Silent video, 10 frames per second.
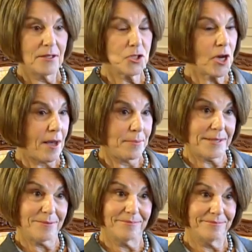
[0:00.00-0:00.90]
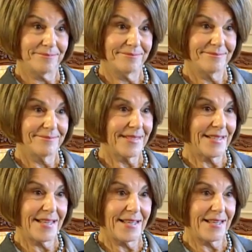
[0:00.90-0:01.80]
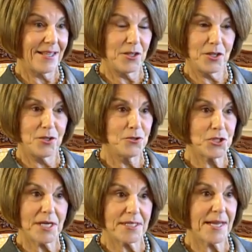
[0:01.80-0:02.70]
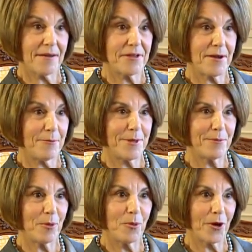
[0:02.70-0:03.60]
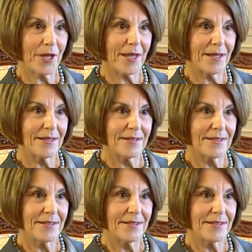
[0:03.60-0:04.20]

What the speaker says: Jobs. You just have to have people working.